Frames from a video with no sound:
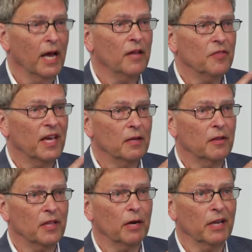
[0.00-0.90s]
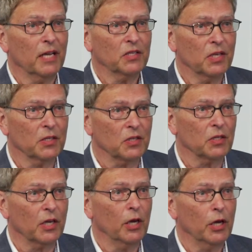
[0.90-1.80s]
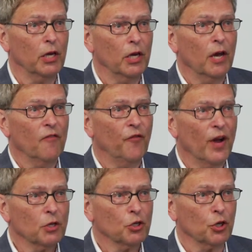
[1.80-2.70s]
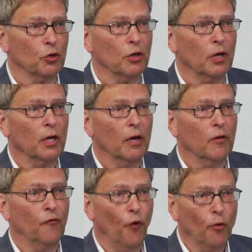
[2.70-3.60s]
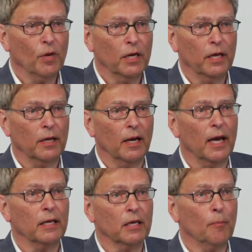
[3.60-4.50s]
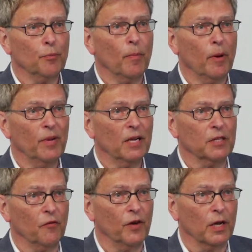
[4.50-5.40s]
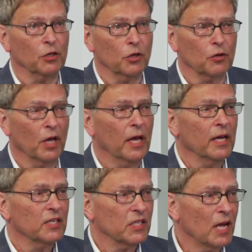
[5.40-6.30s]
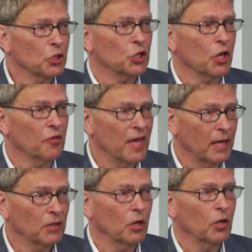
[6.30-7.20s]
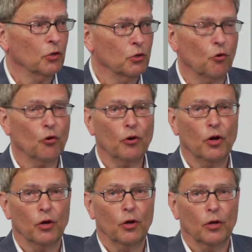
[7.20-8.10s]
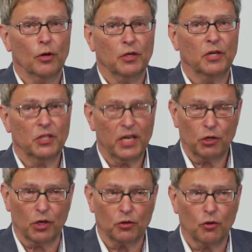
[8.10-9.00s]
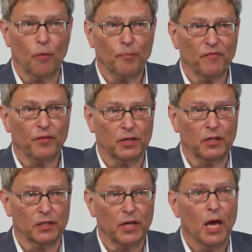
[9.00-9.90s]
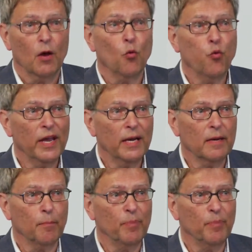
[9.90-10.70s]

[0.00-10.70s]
And then there exists a function, formally like a probability function, such that your decisions or preferences will